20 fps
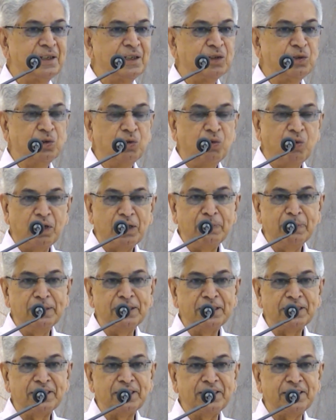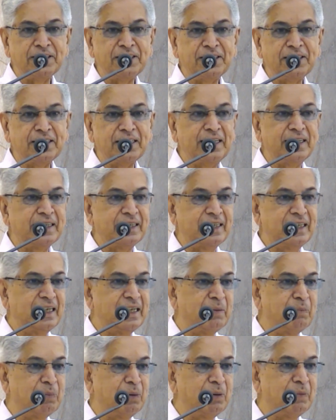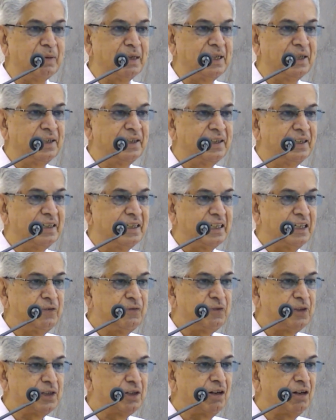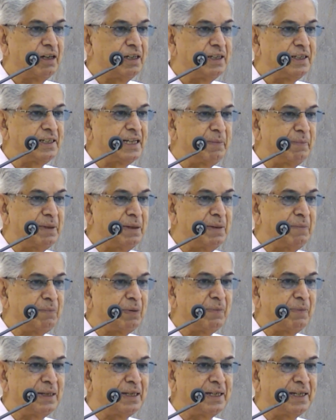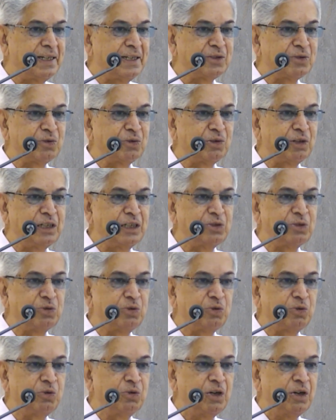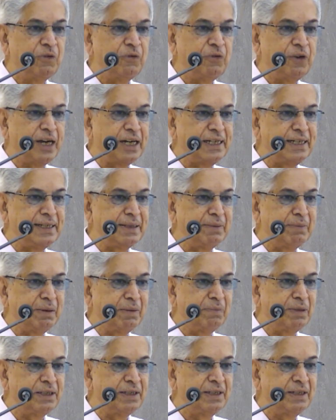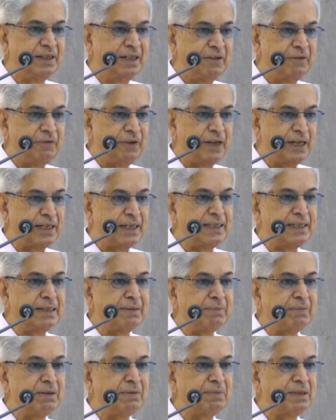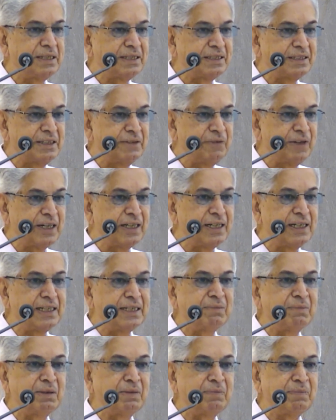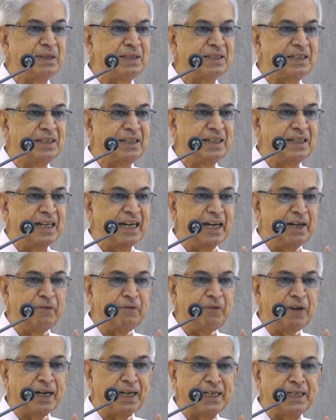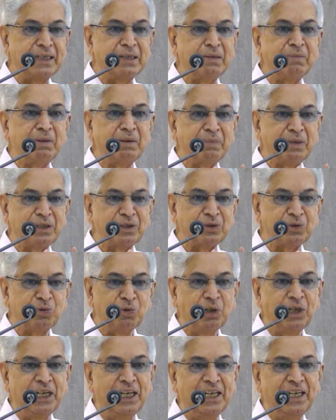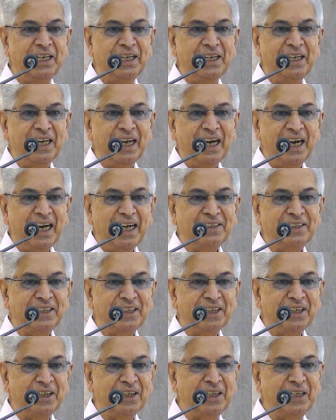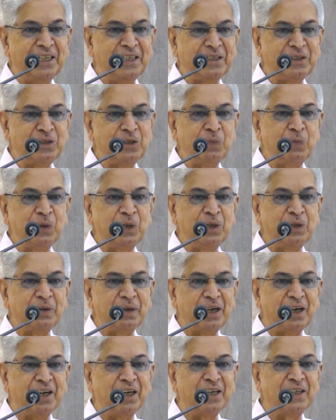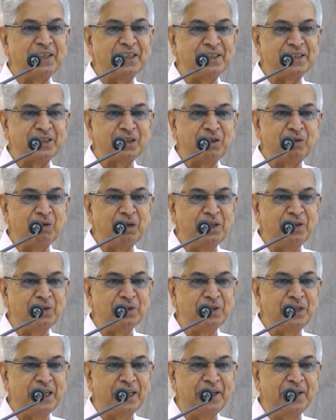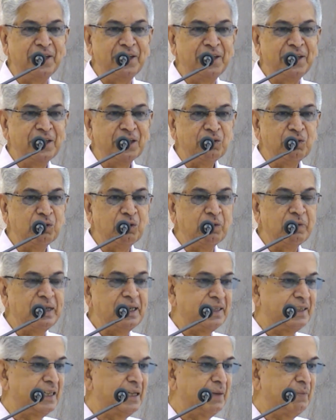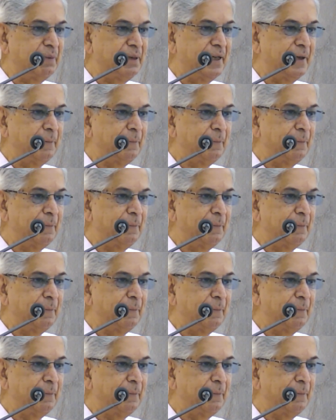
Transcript: no administration can really implement. If at all it can be implemented solely through faculty members. Faculty members and faculty members and faculty members only. I think unless you put your heart and soul into that, no way it can be done.